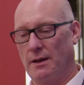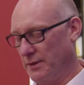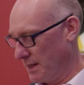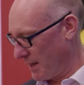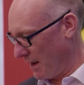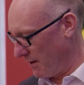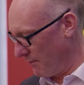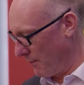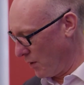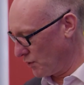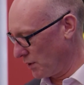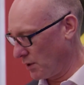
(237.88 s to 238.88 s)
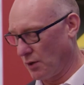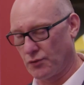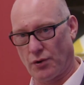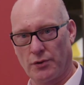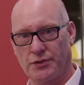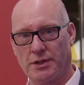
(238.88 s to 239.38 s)
and these kind of motion
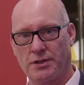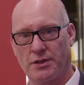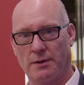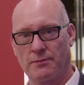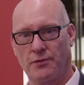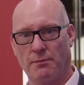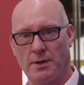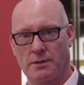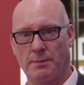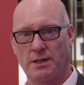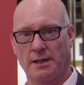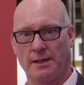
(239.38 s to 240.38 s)
control systems from Mitsubishi